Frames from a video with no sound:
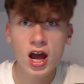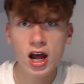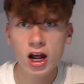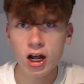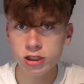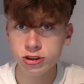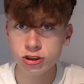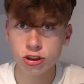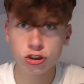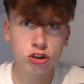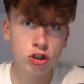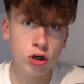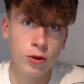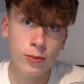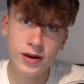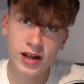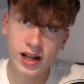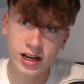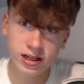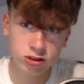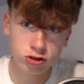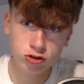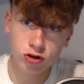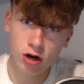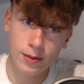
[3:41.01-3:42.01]
and just coming
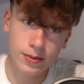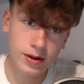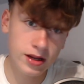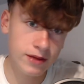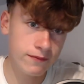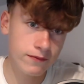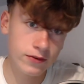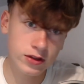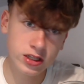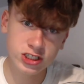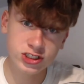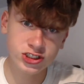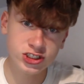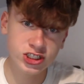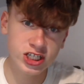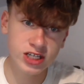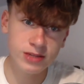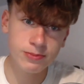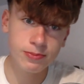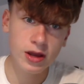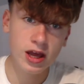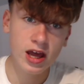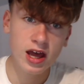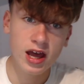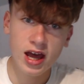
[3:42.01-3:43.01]
in, grabbing him for the
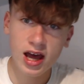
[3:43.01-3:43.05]
cheap,